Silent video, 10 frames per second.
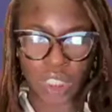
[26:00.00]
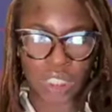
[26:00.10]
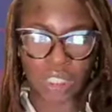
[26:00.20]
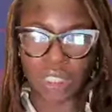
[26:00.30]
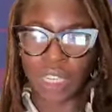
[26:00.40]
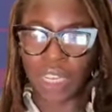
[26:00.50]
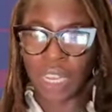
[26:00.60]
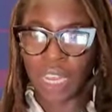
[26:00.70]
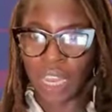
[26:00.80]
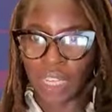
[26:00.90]
question,
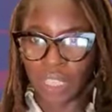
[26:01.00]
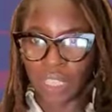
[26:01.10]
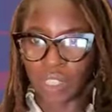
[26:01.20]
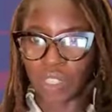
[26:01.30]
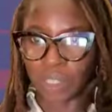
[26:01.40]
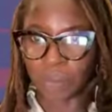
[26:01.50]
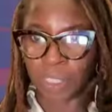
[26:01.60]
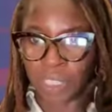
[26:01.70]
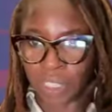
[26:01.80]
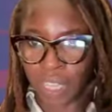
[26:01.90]
and I think you should
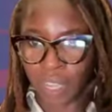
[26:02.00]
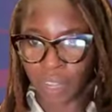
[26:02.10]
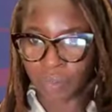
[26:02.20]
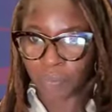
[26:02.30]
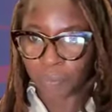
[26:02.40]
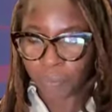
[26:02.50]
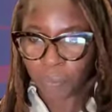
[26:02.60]
be good there.